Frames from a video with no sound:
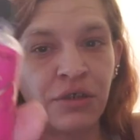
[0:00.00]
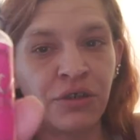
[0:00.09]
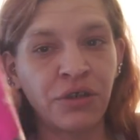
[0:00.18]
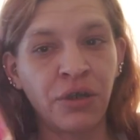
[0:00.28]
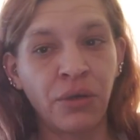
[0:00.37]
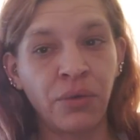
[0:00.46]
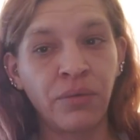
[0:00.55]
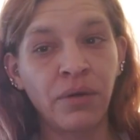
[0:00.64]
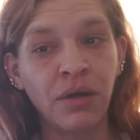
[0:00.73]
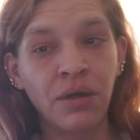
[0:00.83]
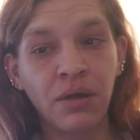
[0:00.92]
So,
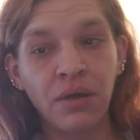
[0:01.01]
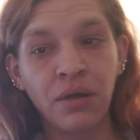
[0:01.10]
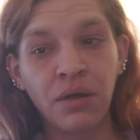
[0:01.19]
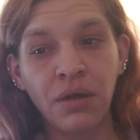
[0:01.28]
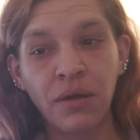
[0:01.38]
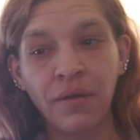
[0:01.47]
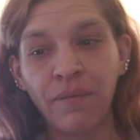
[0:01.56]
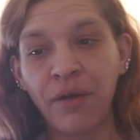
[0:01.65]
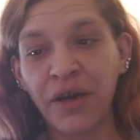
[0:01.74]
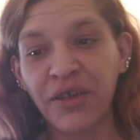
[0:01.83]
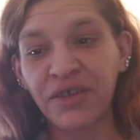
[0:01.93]

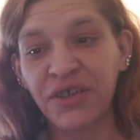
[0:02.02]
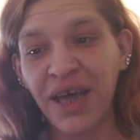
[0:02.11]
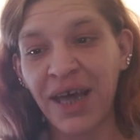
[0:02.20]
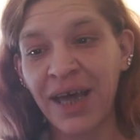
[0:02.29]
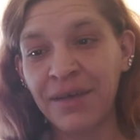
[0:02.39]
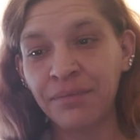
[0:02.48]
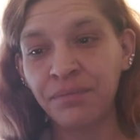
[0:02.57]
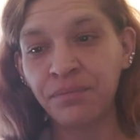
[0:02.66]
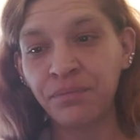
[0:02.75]
far as that,